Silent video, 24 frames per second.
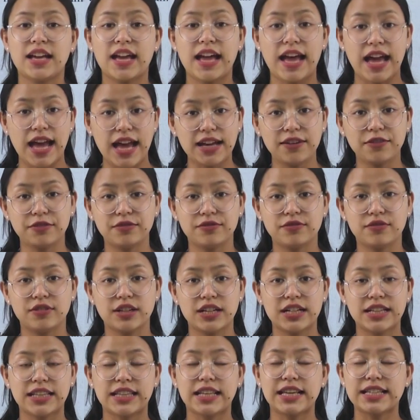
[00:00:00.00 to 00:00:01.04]
have
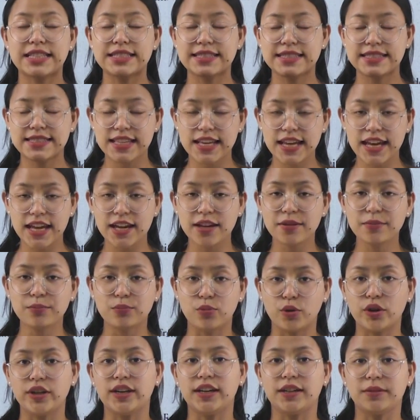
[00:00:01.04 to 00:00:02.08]
the same
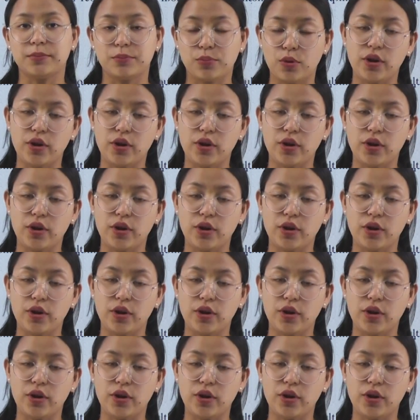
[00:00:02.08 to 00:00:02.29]
boiling